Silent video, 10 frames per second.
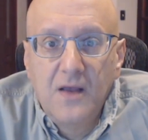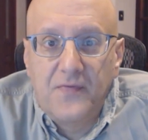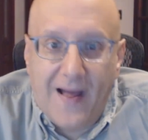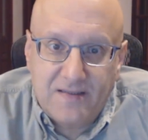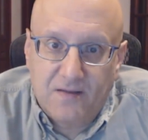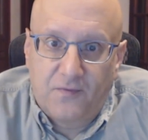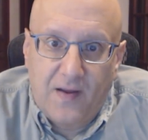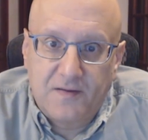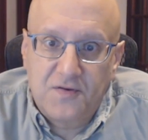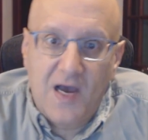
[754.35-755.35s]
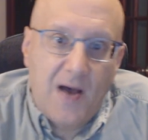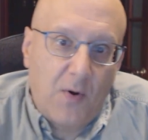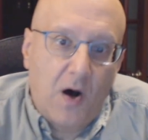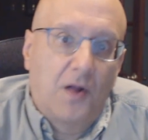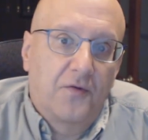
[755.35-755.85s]
That's the Fed's job.
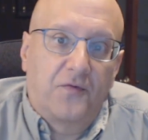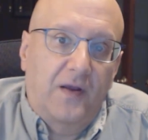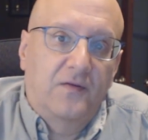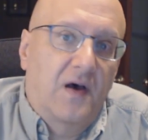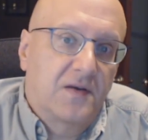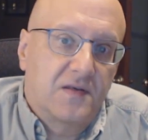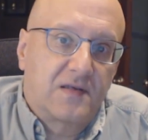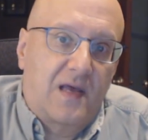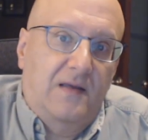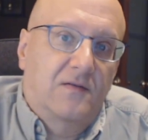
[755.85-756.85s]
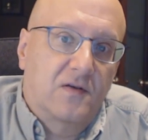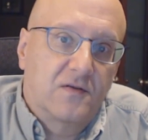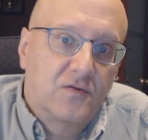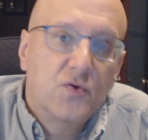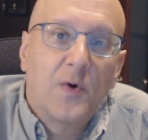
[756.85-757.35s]
All the Fed does is
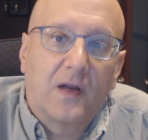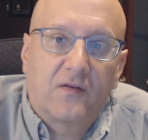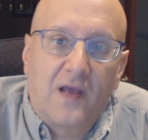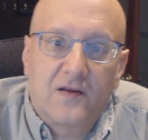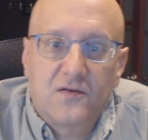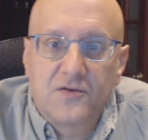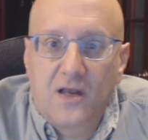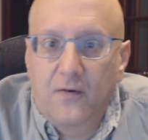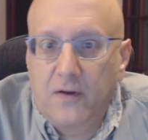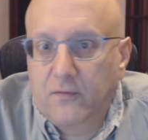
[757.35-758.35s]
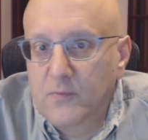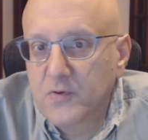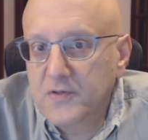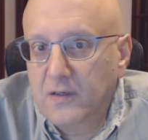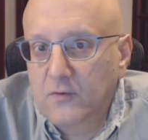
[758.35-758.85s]
do what it takes to generate
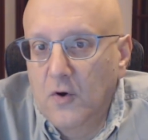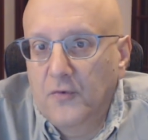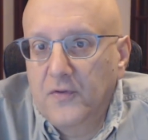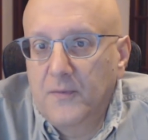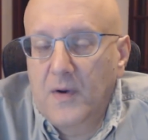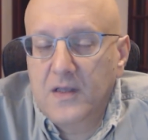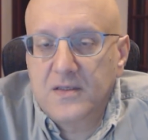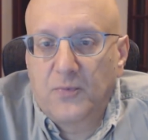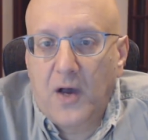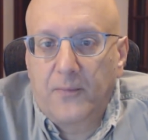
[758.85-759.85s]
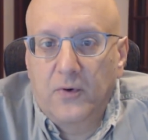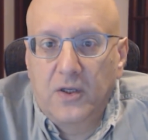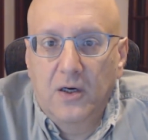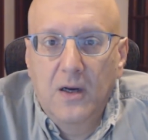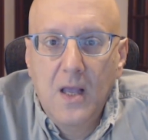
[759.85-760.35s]
3% growth in the money supply per
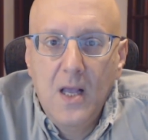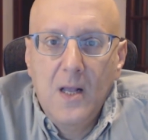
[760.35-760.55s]
year.